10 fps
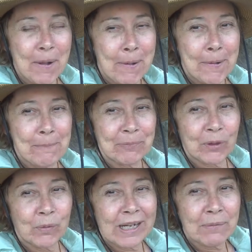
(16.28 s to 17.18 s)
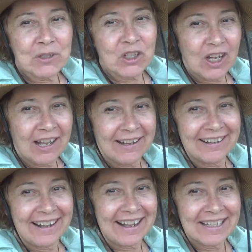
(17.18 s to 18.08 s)
Um, when I was
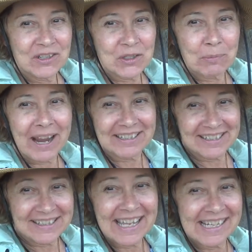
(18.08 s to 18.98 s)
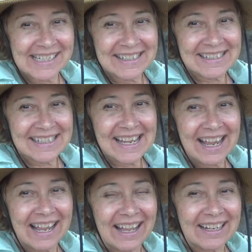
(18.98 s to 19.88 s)
young, I used to practice tennis
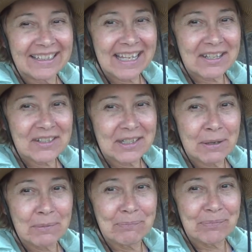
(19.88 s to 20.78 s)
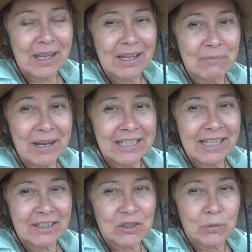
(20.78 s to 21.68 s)
against a, uh, my
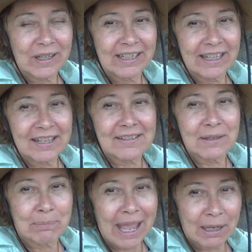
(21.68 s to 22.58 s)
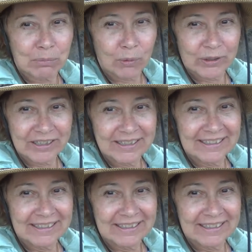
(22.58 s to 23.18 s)
tennis swing against a backboard.